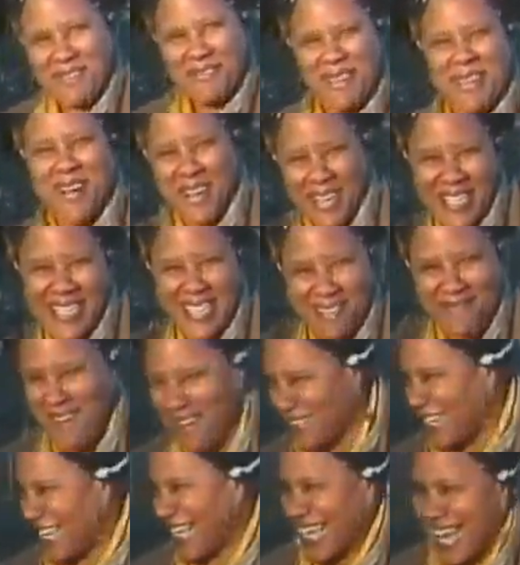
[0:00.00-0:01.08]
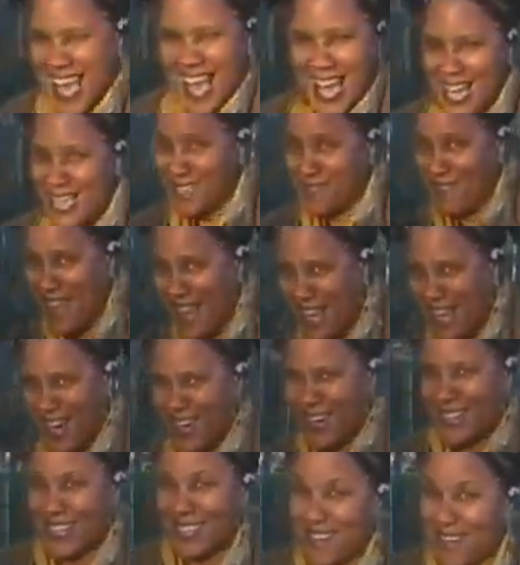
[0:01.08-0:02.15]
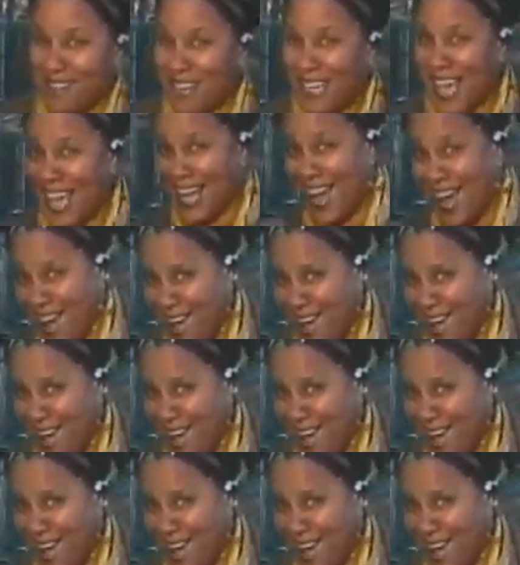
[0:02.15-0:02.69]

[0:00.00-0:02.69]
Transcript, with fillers: We're going to see Monique. Us big girls, you know, we got our